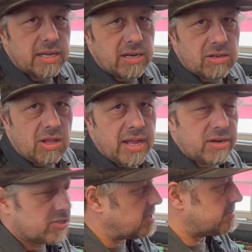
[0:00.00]
get online
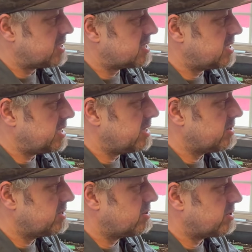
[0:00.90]
or something and see,
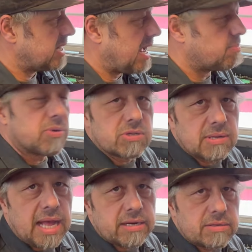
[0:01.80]
or go to Napa or something. I don't